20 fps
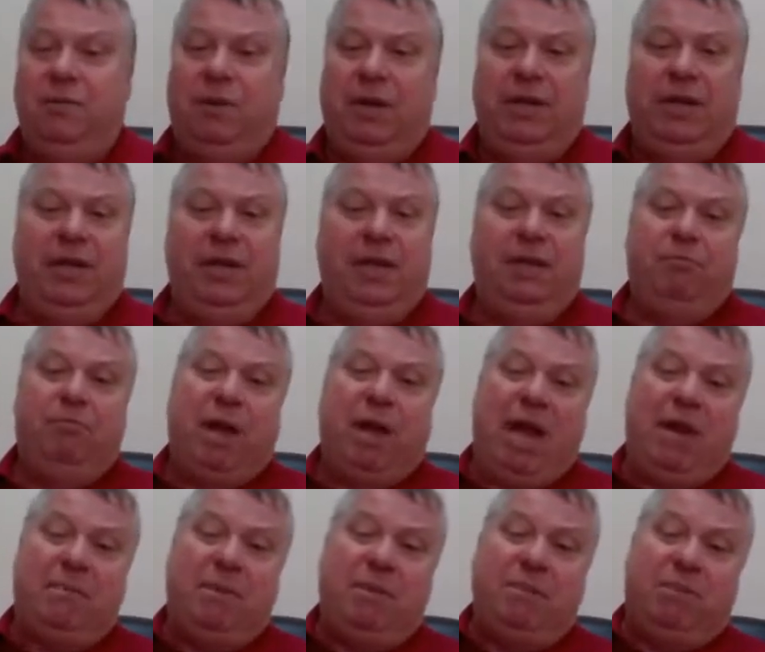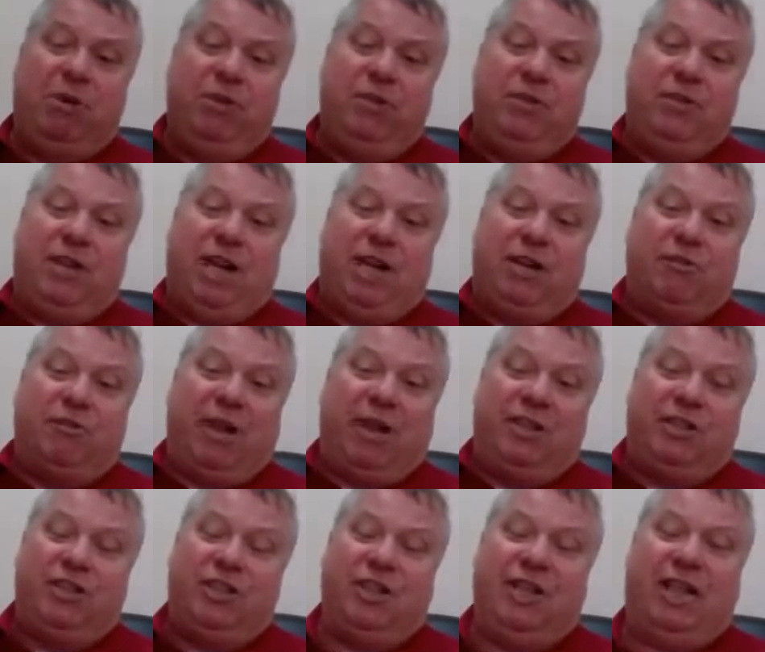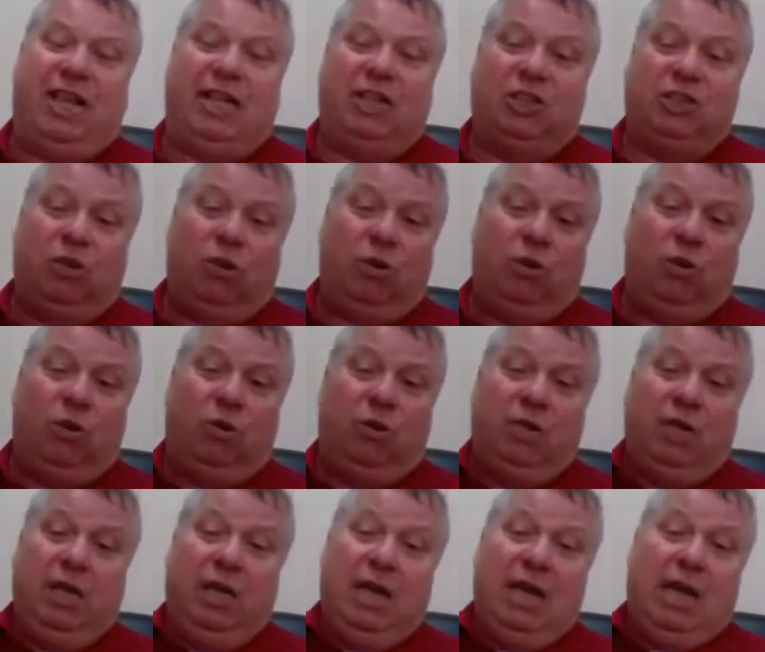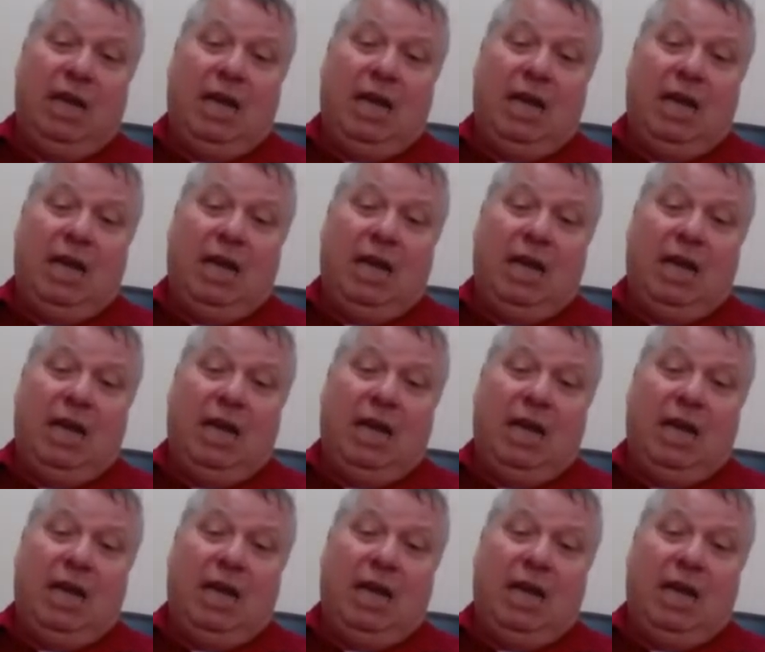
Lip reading: when the baby boom generation gets old